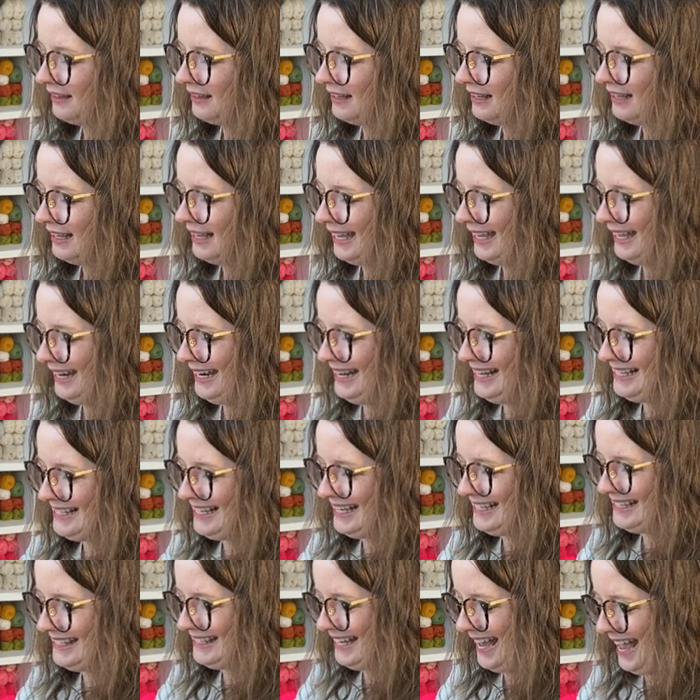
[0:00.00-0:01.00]
It is
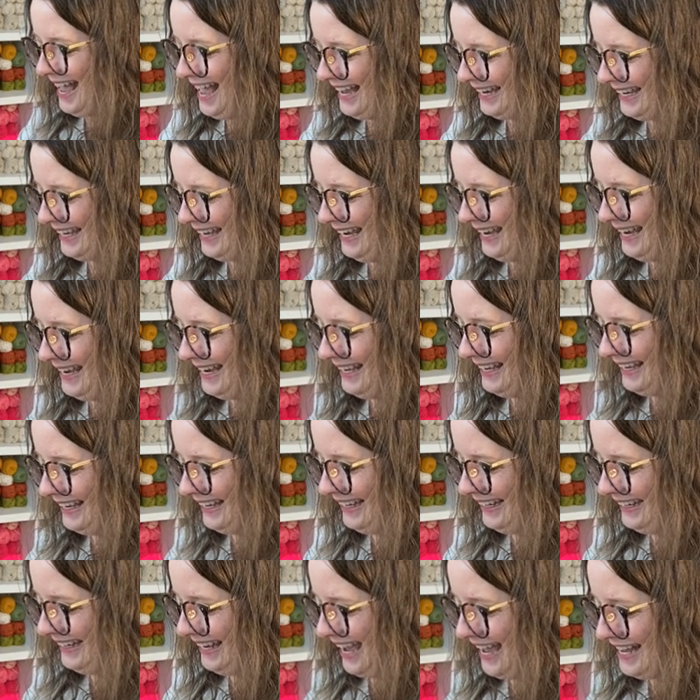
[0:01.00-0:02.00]
a stocking.
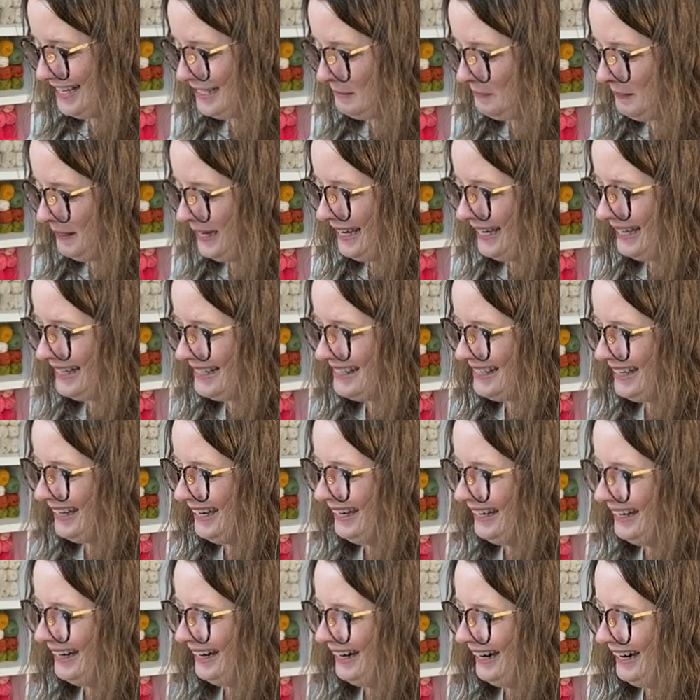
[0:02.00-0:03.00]
Good guess, Pink
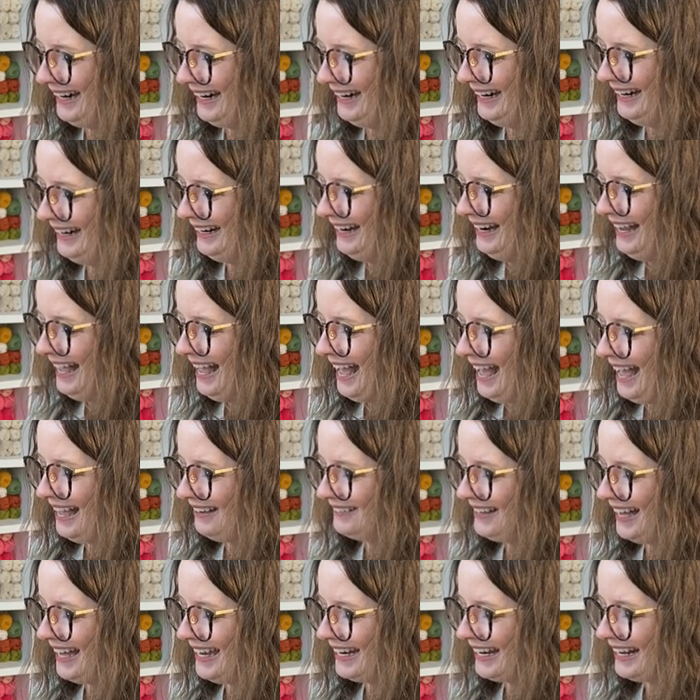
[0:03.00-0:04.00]
Cedar. I've
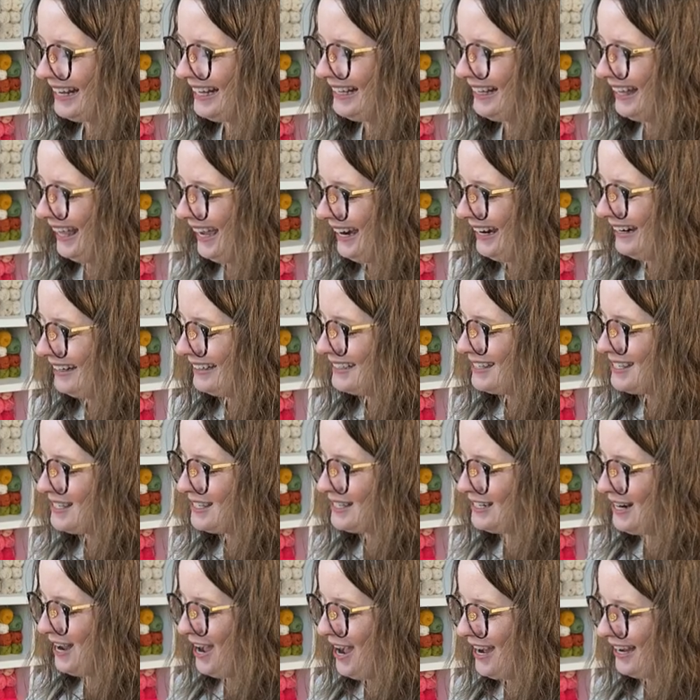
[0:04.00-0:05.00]
got a Claire
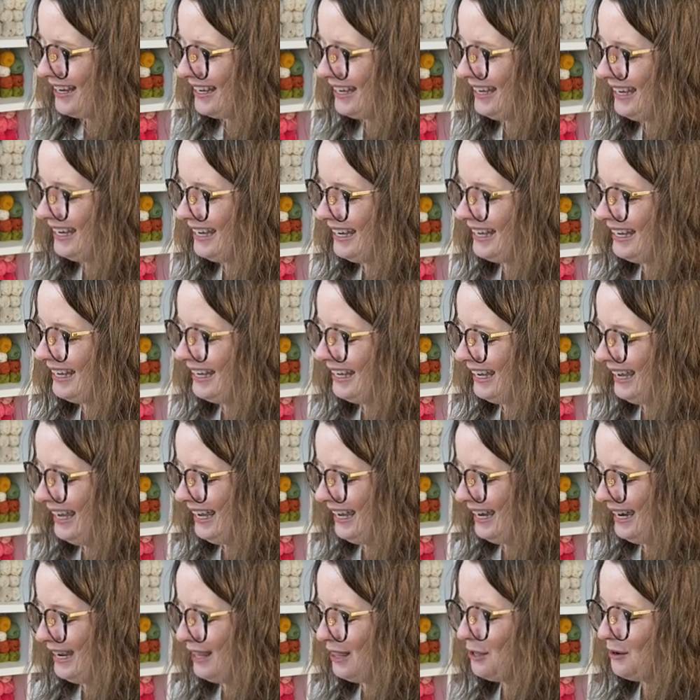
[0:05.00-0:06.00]
stocking
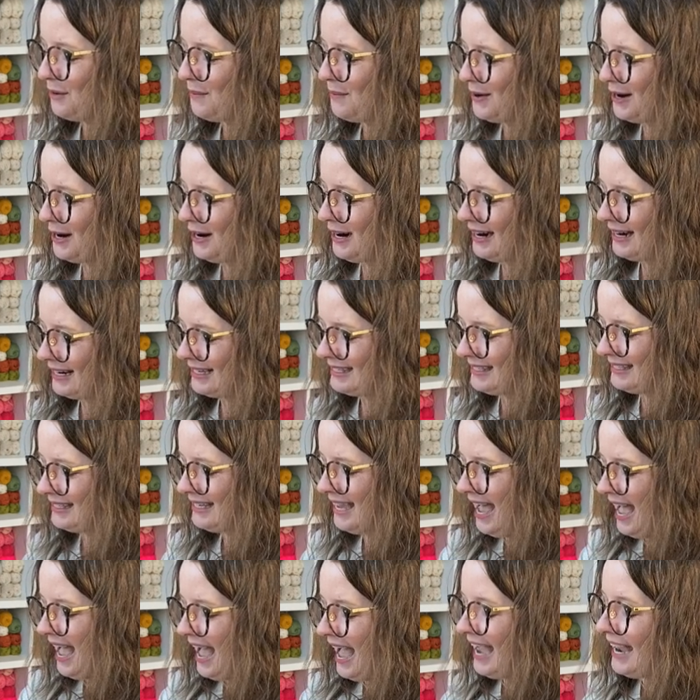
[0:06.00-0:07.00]
in the works.
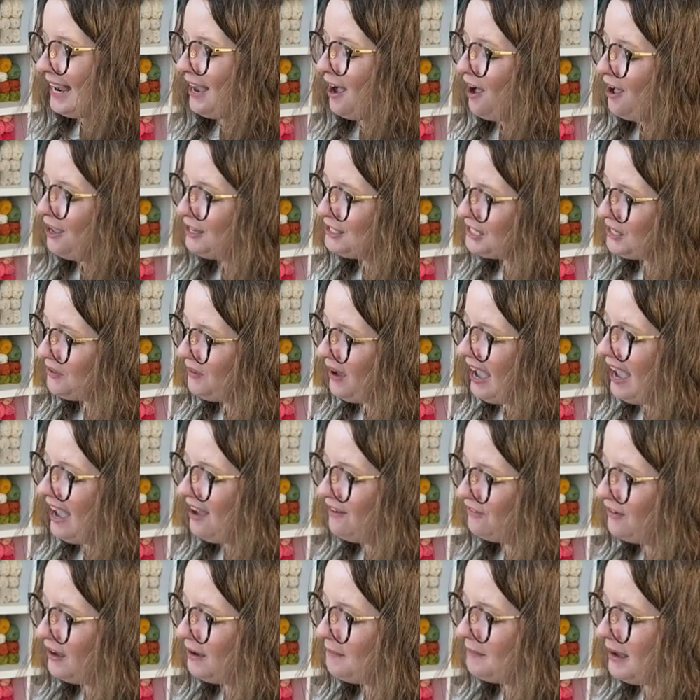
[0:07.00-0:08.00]
I also
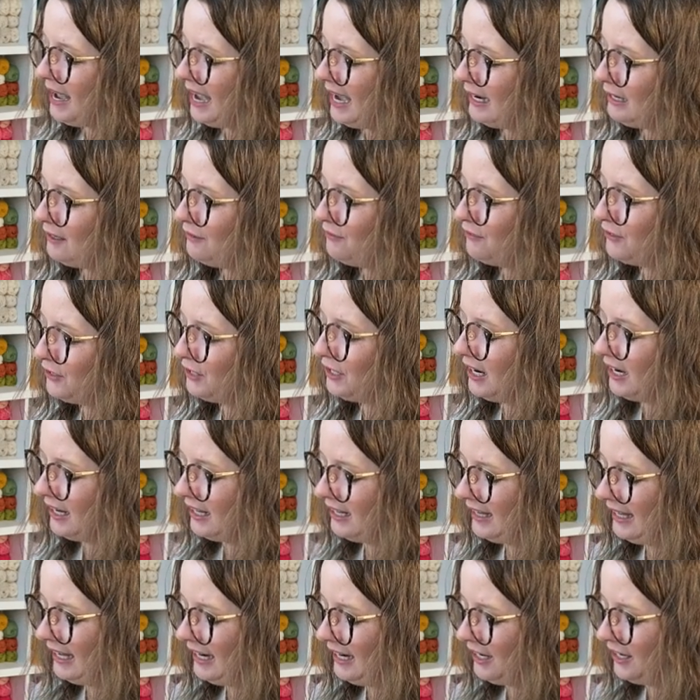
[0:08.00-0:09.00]
have a mind for a
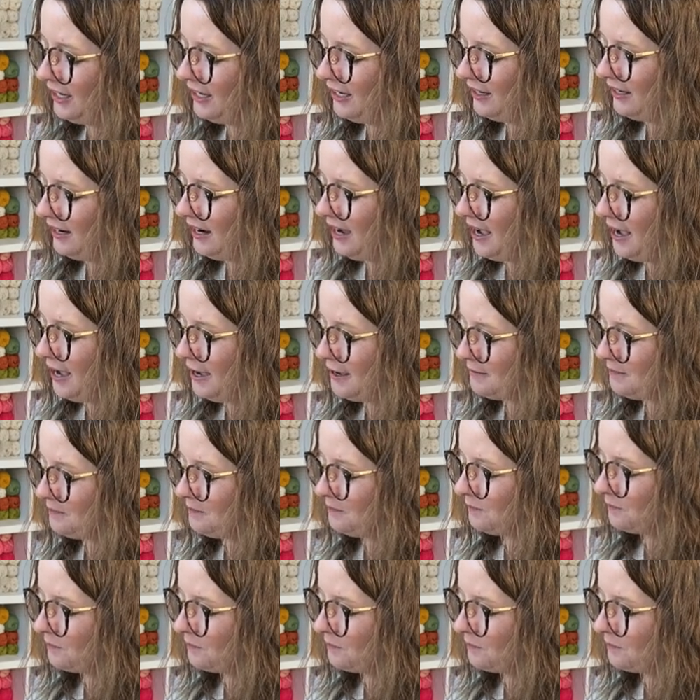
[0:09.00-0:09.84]
Claire um,